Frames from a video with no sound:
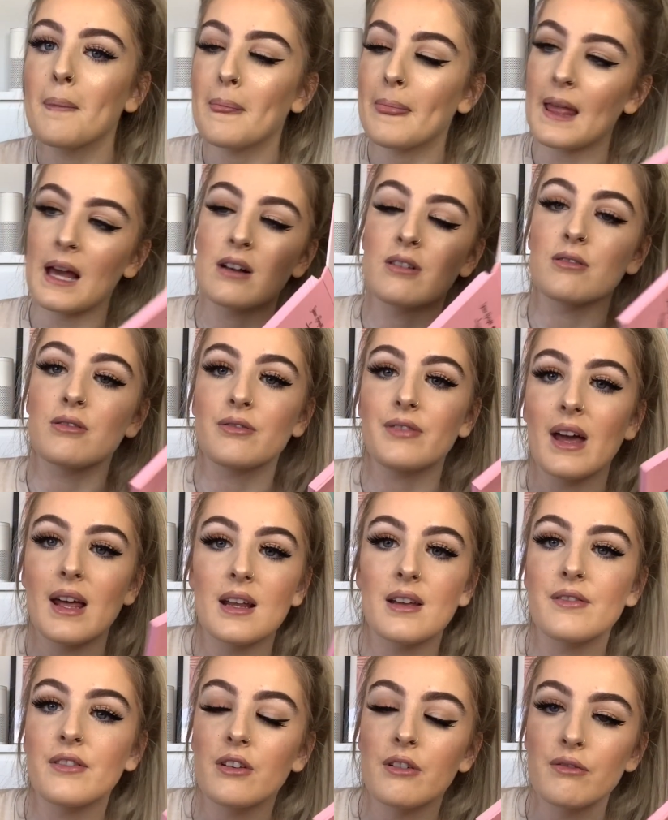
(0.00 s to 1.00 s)
I don't know if any
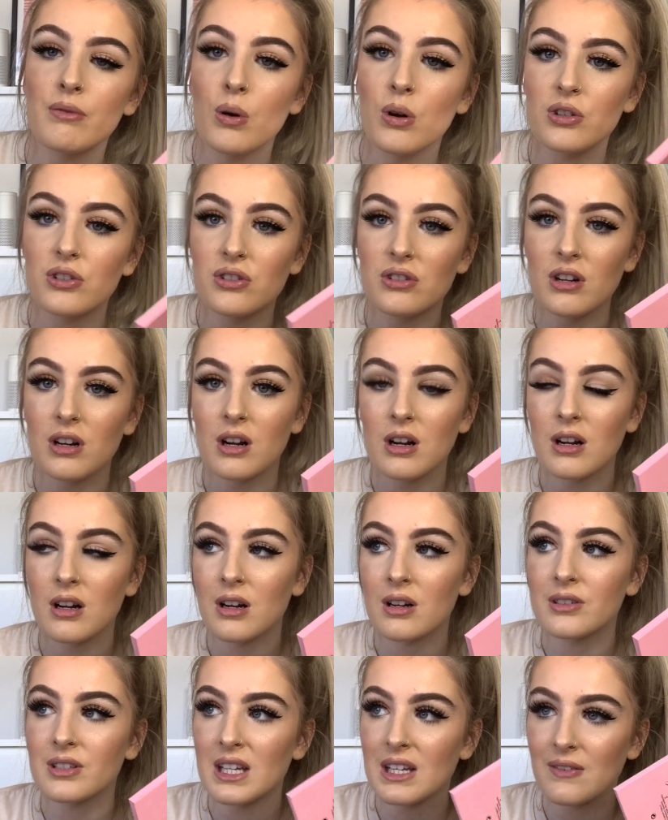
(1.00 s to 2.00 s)
of you have watched
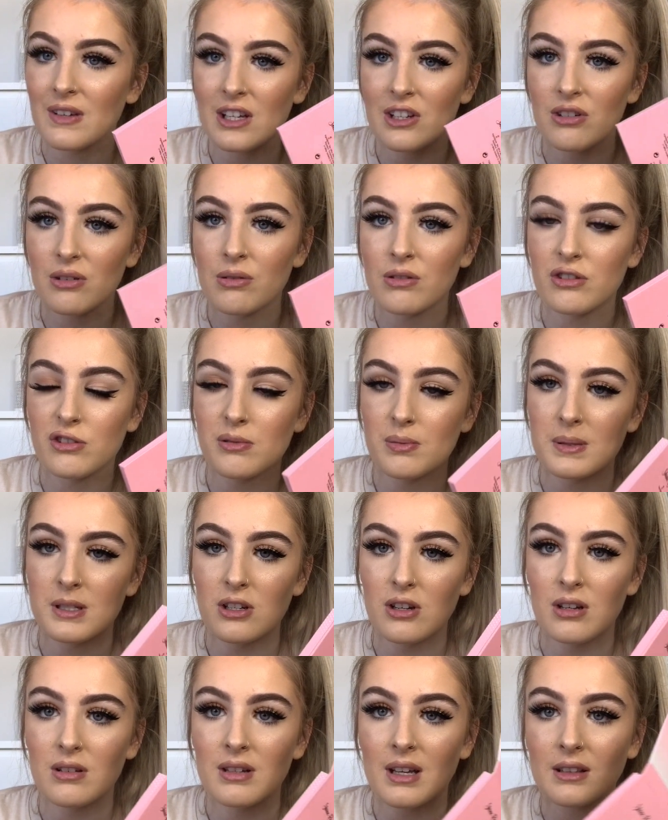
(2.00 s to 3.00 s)
her TV show that she's been
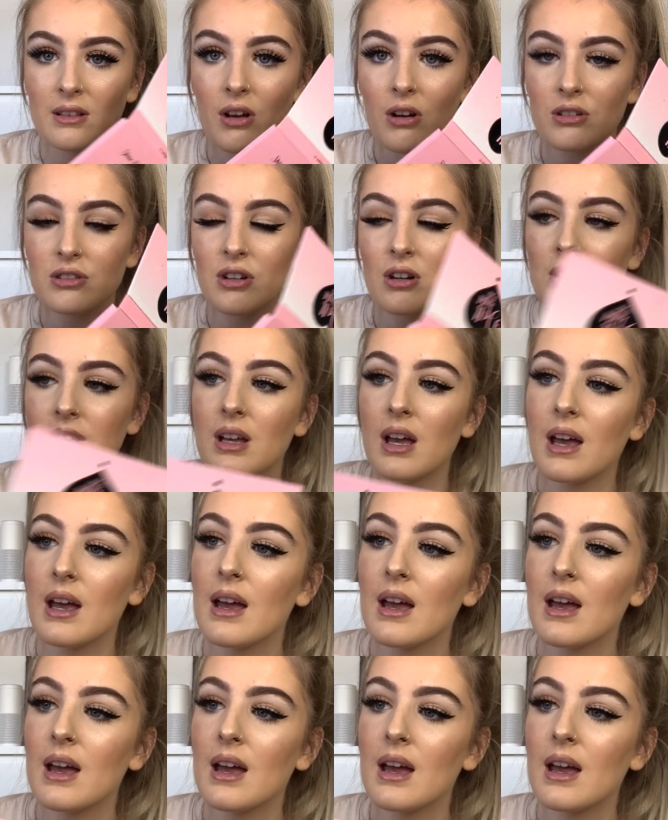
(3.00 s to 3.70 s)
doing in lockdown.